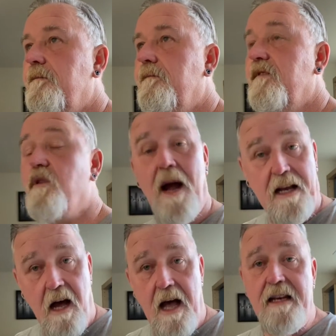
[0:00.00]
So I
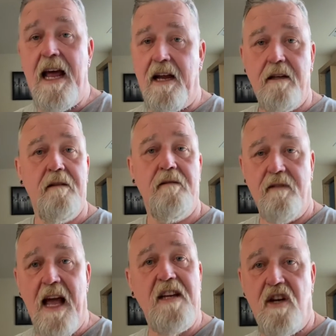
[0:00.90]
contact
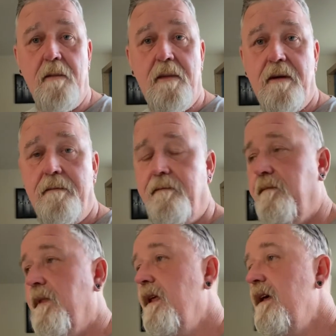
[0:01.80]
Flagship.
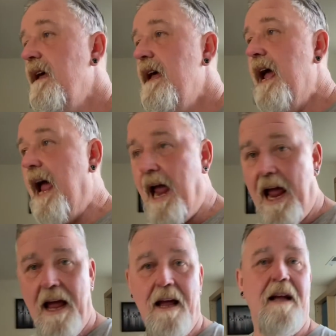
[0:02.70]

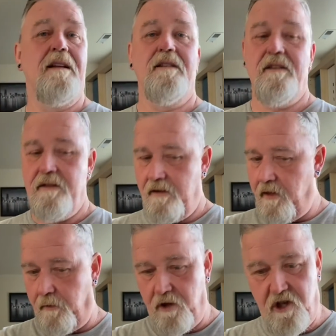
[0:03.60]
And
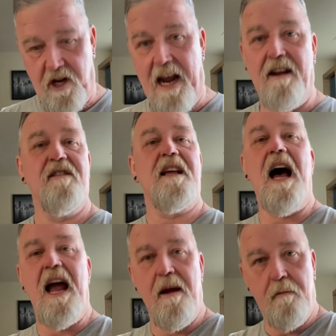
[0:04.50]
through the channels,
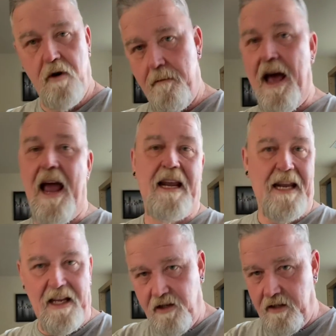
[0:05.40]
I am put back
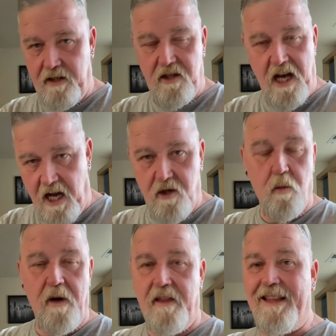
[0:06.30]
in touch
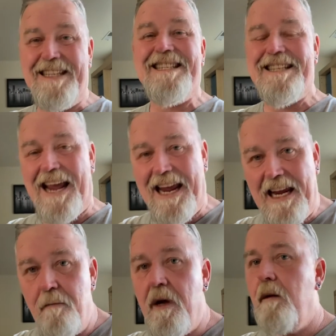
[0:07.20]
with the
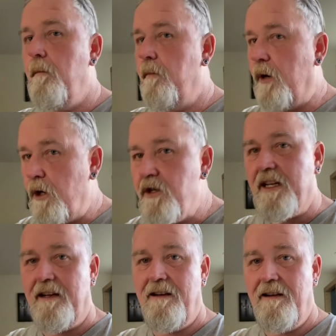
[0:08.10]
same
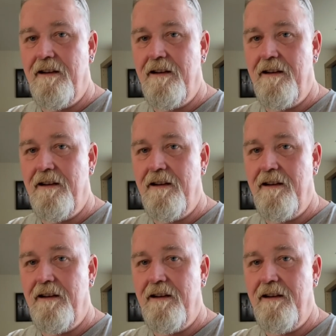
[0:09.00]
person